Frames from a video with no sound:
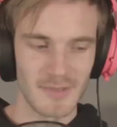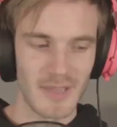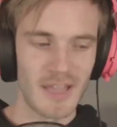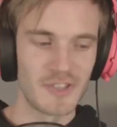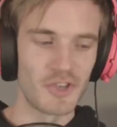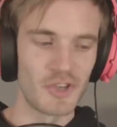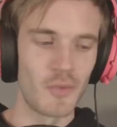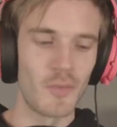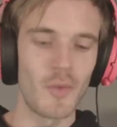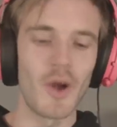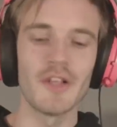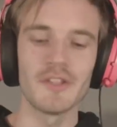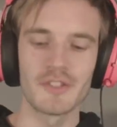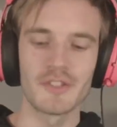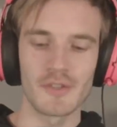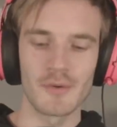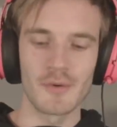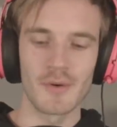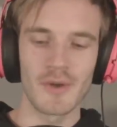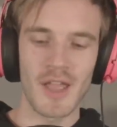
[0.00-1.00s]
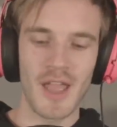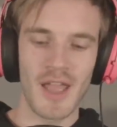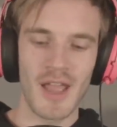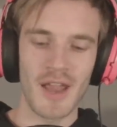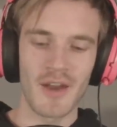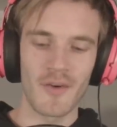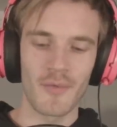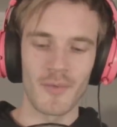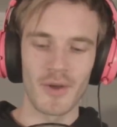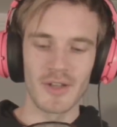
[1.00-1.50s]
I don't want to, okay?
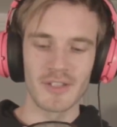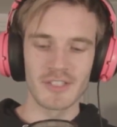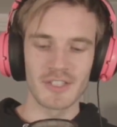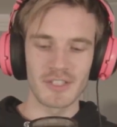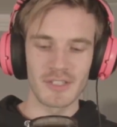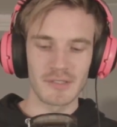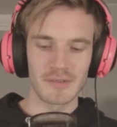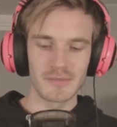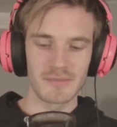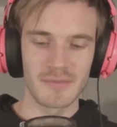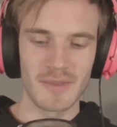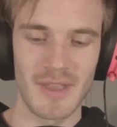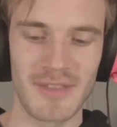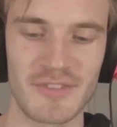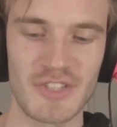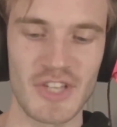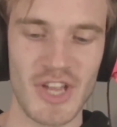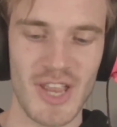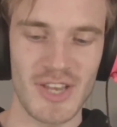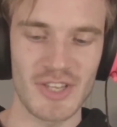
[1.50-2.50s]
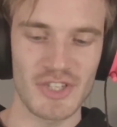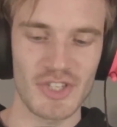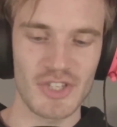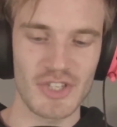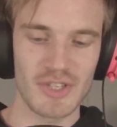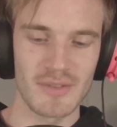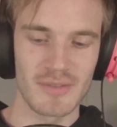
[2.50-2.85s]
I don't want to. I'm changed.